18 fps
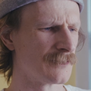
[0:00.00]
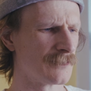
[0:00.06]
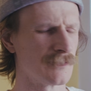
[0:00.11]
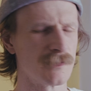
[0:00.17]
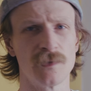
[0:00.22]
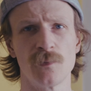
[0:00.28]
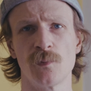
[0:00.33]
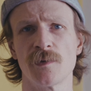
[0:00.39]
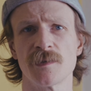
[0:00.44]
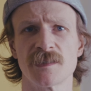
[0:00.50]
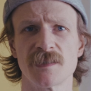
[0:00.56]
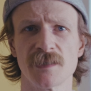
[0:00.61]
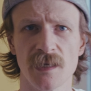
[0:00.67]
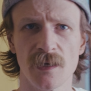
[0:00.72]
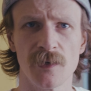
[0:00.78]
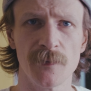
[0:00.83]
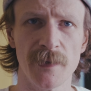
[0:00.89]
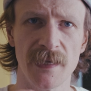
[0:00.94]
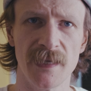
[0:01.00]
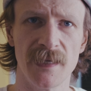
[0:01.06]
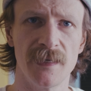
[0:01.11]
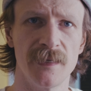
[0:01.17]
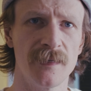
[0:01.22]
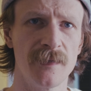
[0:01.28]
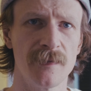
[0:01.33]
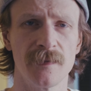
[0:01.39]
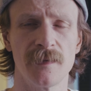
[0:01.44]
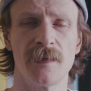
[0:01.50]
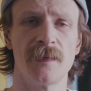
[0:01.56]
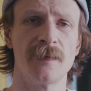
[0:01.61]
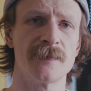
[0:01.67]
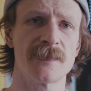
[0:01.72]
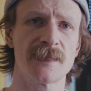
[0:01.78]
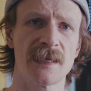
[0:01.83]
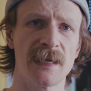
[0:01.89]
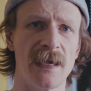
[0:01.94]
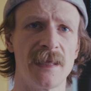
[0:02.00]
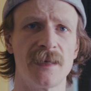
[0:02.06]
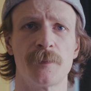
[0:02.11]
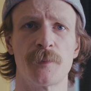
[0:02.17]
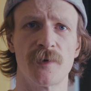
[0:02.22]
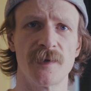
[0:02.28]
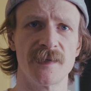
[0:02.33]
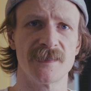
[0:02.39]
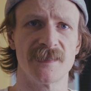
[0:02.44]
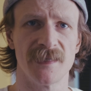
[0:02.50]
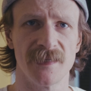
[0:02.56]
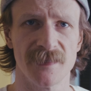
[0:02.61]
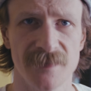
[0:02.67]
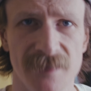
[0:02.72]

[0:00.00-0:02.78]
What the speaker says: You want to go in and calibrate it.